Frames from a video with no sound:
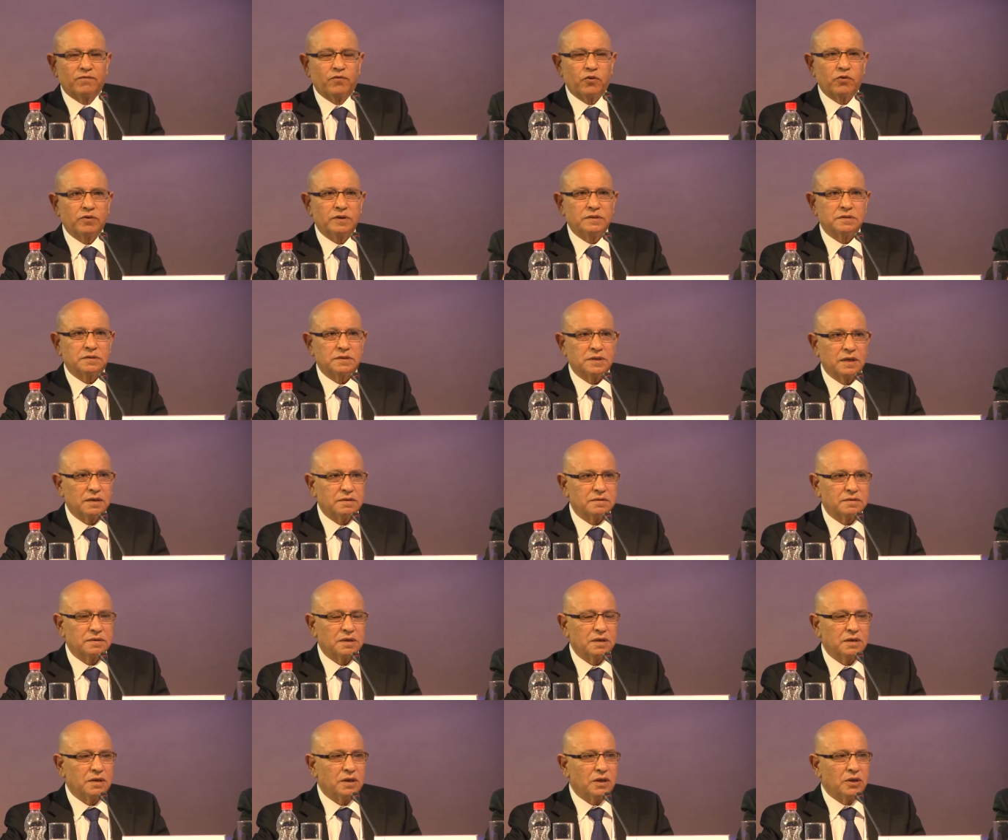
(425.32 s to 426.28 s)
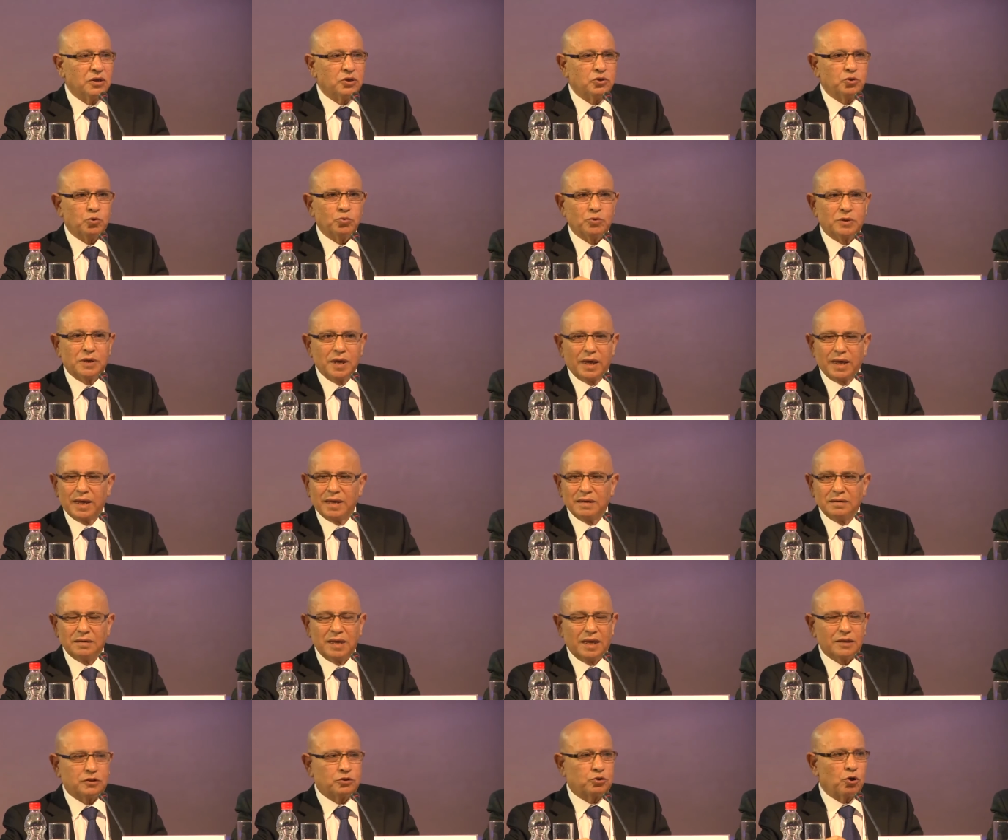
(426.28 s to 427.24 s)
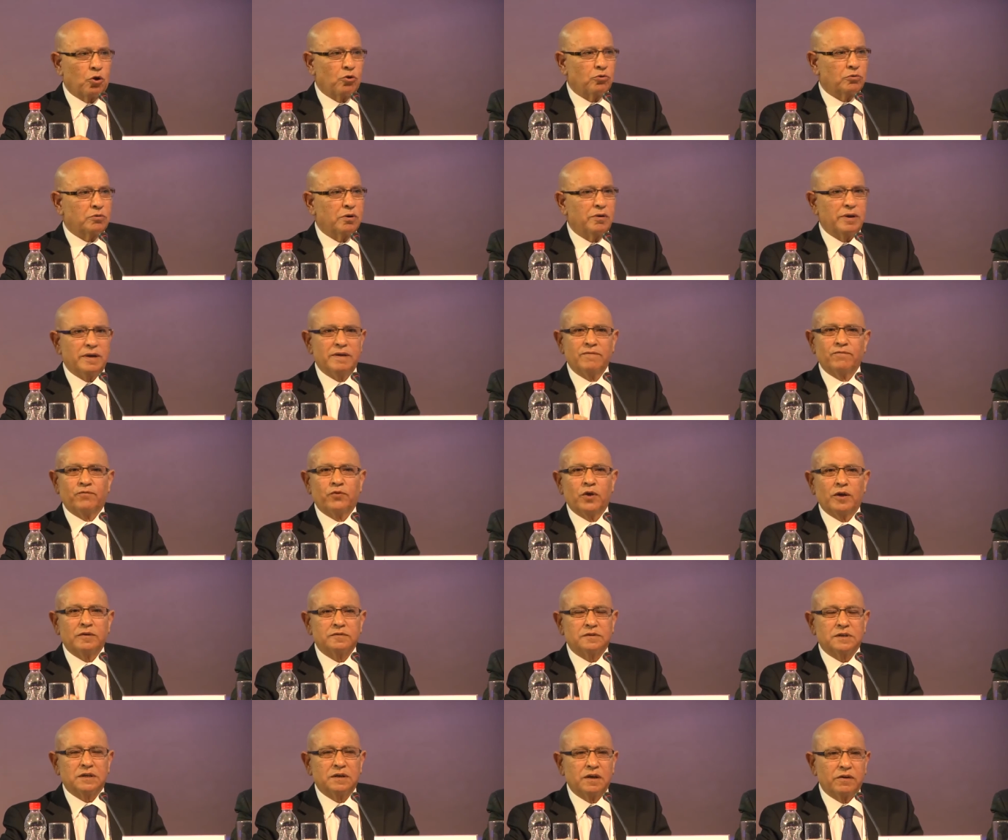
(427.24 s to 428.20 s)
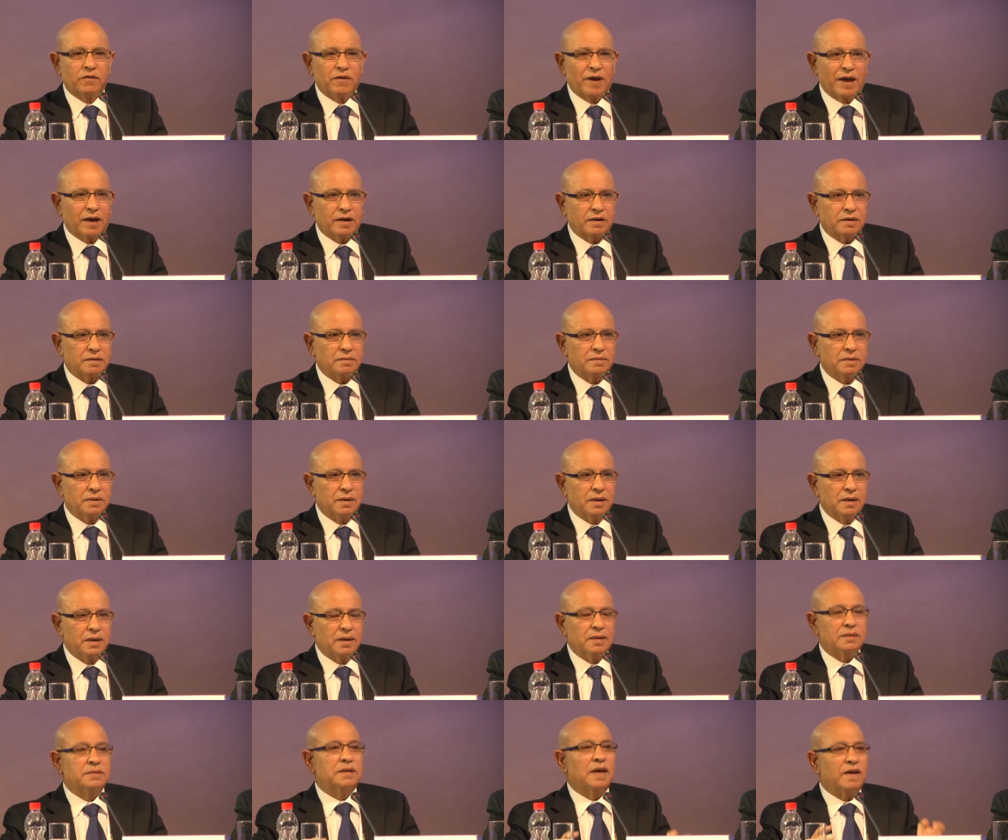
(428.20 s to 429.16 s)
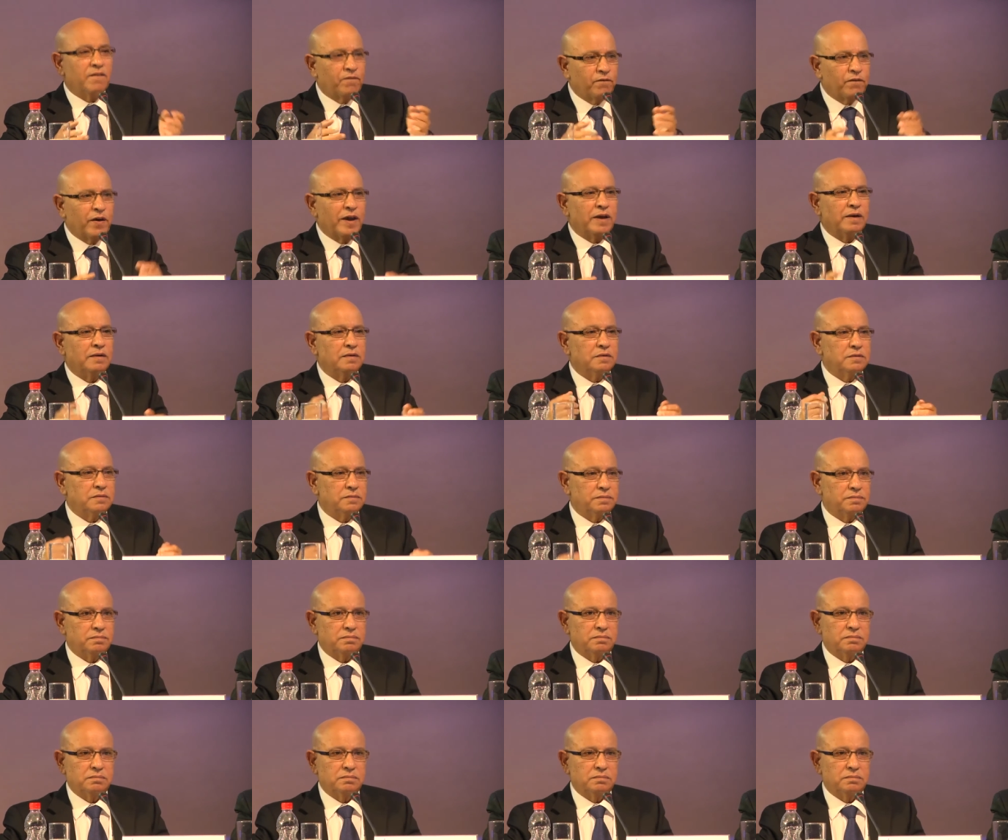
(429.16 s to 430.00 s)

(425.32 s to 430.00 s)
for instance, to gain a total influence in Iraq. They failed.